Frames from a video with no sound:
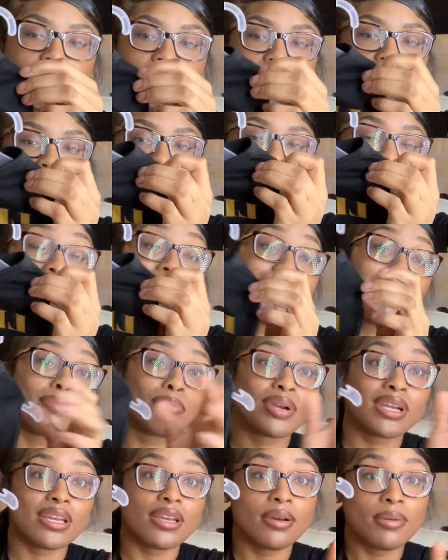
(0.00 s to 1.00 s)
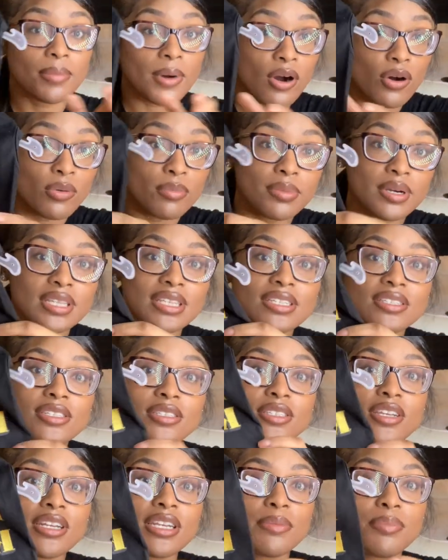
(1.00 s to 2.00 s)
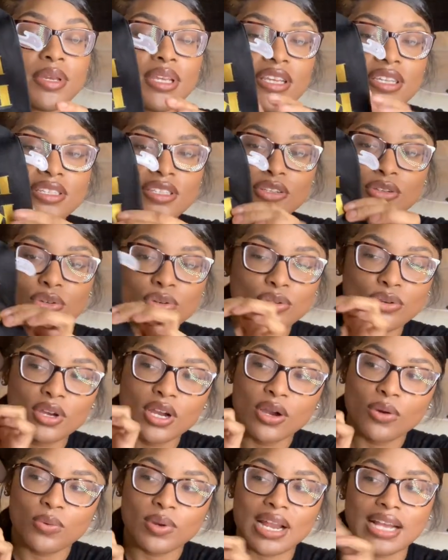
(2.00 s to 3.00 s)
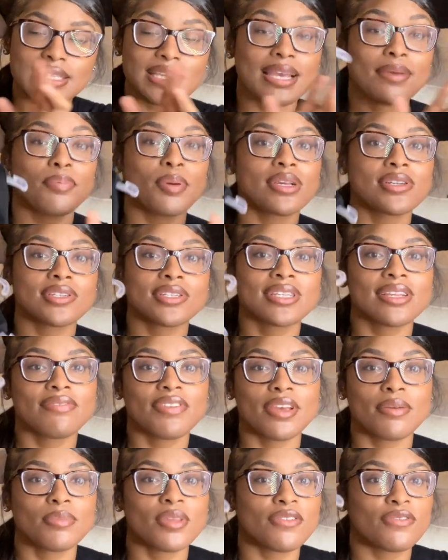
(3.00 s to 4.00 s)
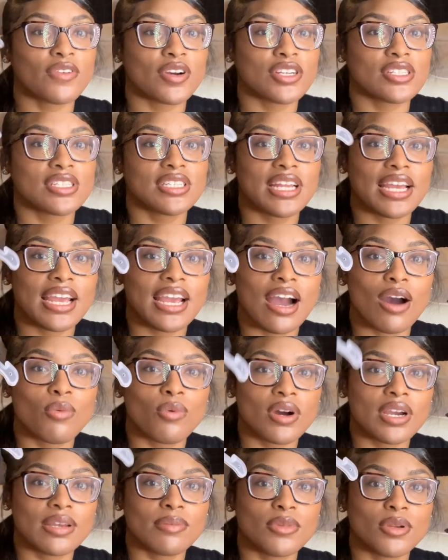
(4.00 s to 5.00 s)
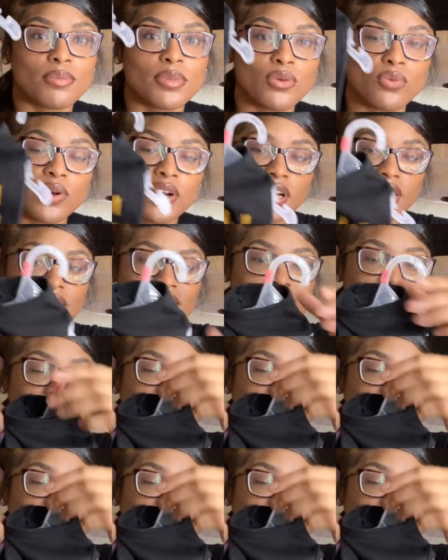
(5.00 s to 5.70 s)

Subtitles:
probably not bringing him home, but this is gonna be his little, when I take pictures of him the first day, I want him to be wearing this.